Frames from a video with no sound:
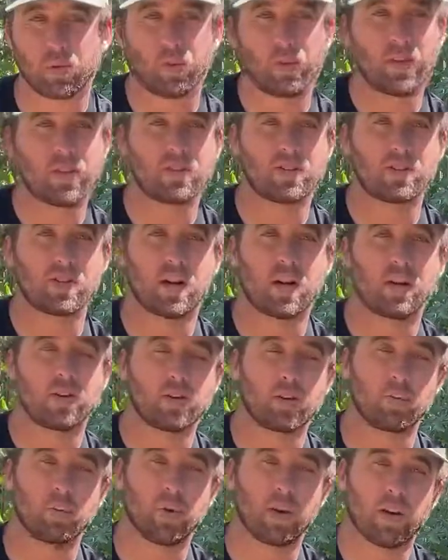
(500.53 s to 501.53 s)
weeds down,
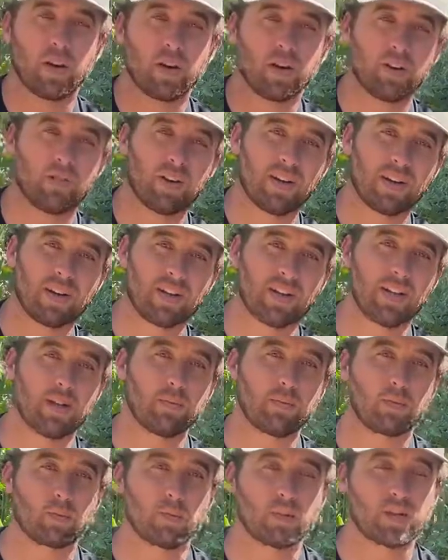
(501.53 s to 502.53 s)
competitive, and it
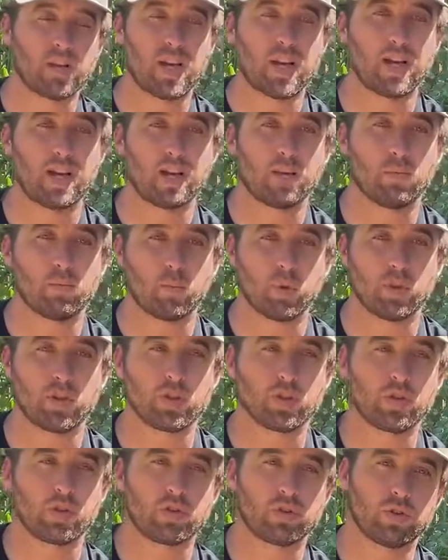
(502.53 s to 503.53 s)
keeps retaining
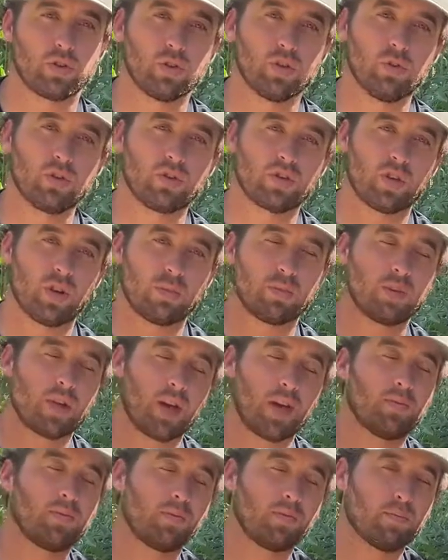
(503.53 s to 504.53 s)
moisture. So use some
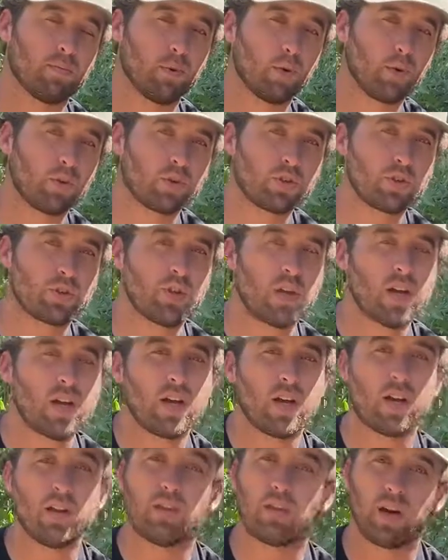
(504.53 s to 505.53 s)
type of mulch
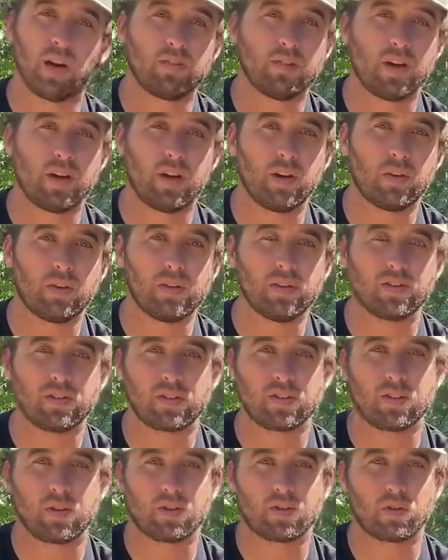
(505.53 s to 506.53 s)
and you'll have a healthy,
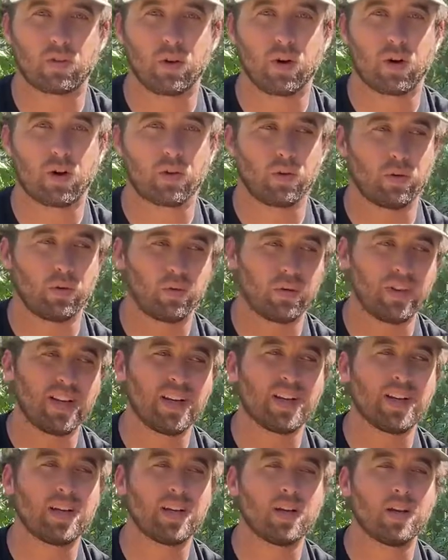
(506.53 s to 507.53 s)
successful garden through
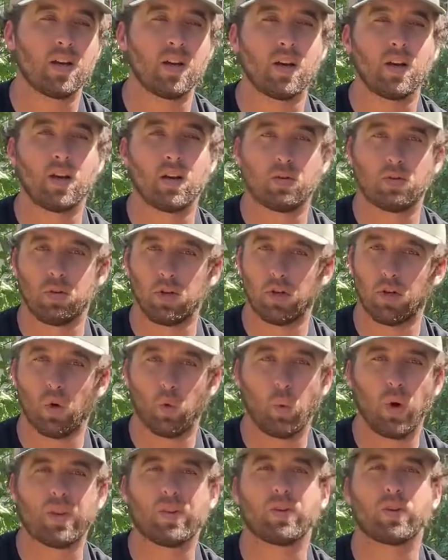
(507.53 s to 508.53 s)
any, you know,
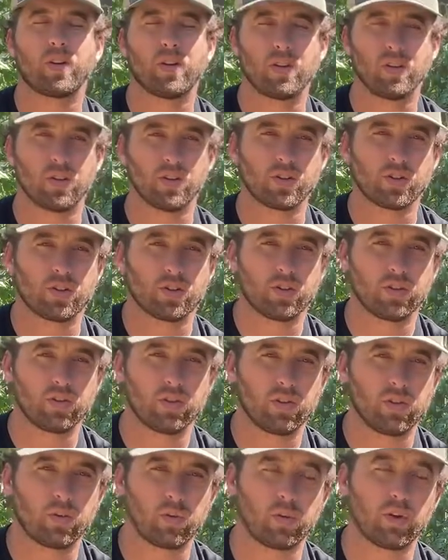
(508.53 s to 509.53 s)
weather
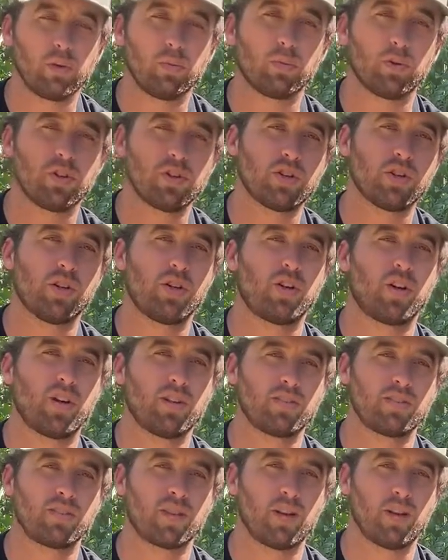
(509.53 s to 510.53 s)
conditions. Really appreciate your
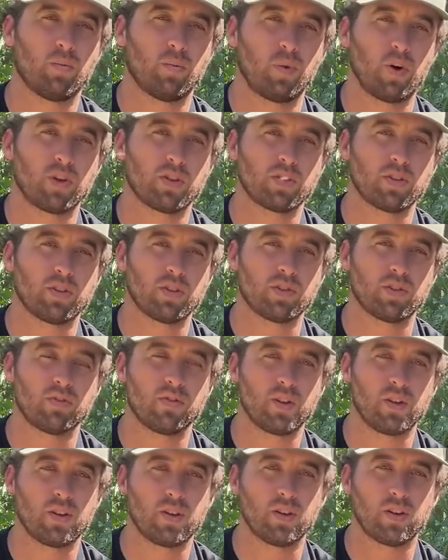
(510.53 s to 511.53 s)
guys' time watching this
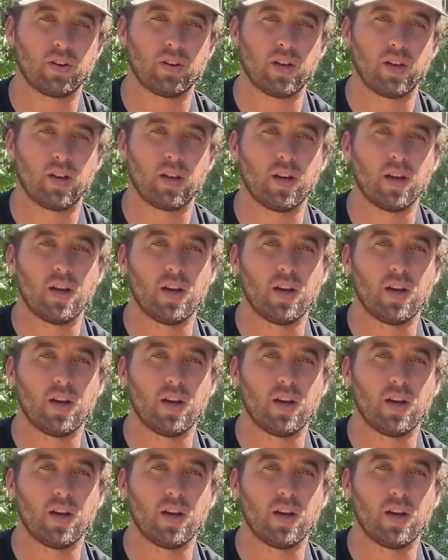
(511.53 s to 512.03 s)
video today.